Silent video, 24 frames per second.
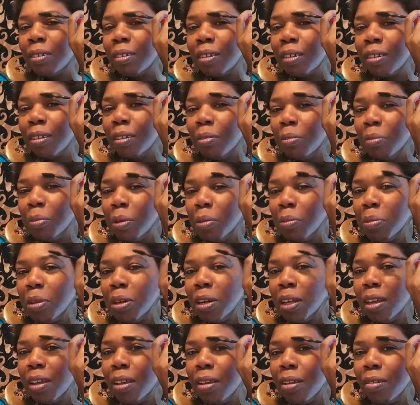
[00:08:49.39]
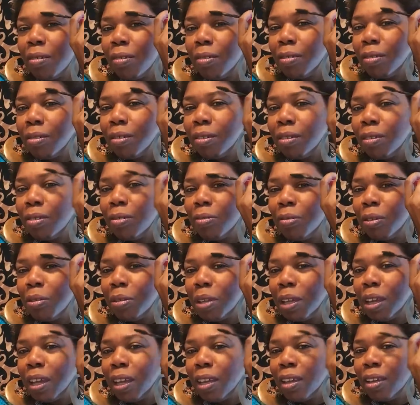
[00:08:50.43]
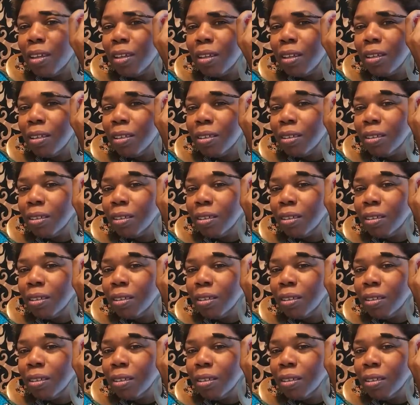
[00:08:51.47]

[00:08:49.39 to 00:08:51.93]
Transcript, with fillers: Remember that? This from the 80s?